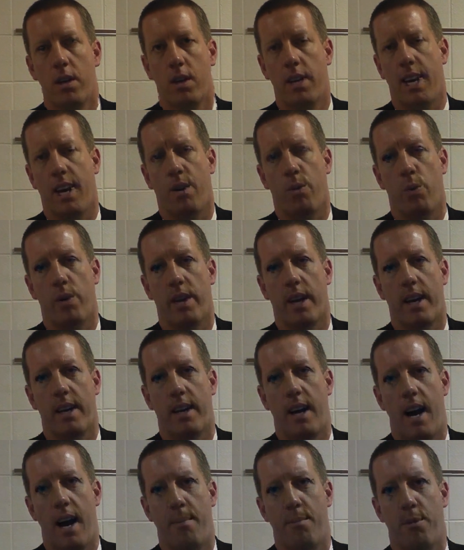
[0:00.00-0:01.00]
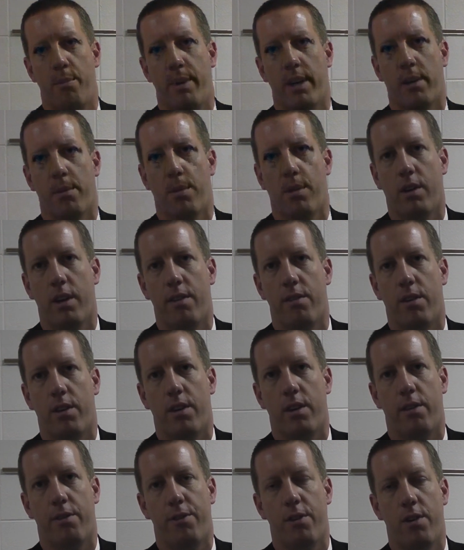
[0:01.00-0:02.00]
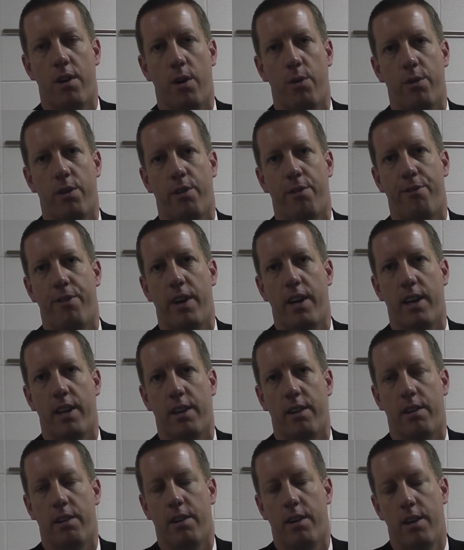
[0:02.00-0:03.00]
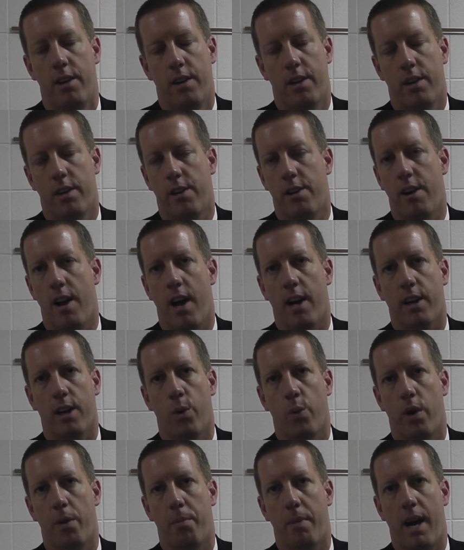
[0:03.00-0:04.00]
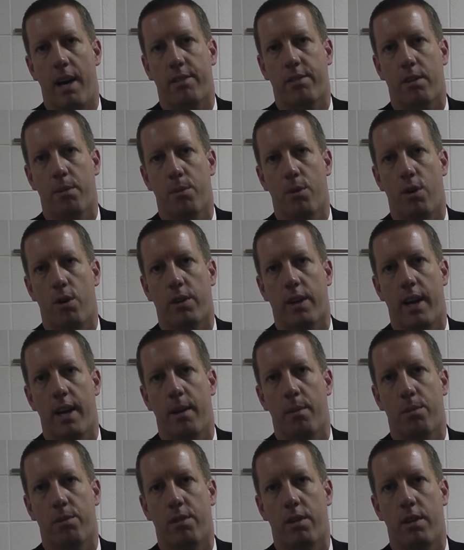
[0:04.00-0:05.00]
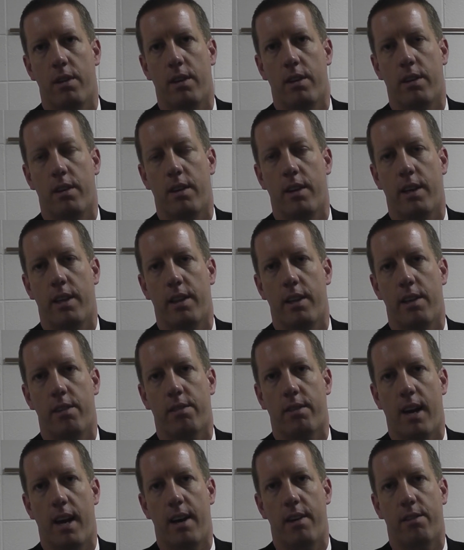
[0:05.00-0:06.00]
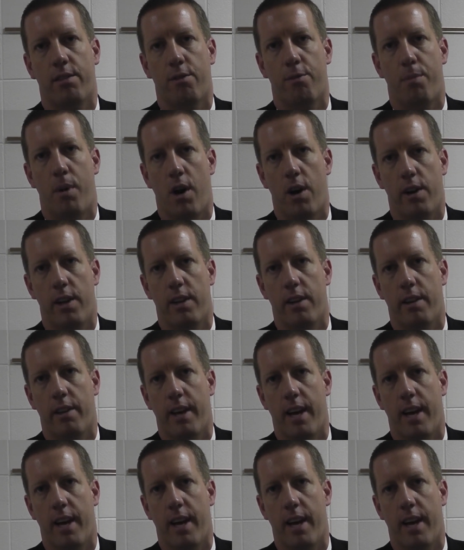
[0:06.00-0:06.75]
Yeah, I'm a big believer that if you don't defend, you're not going to win basketball games. And these guys have bought into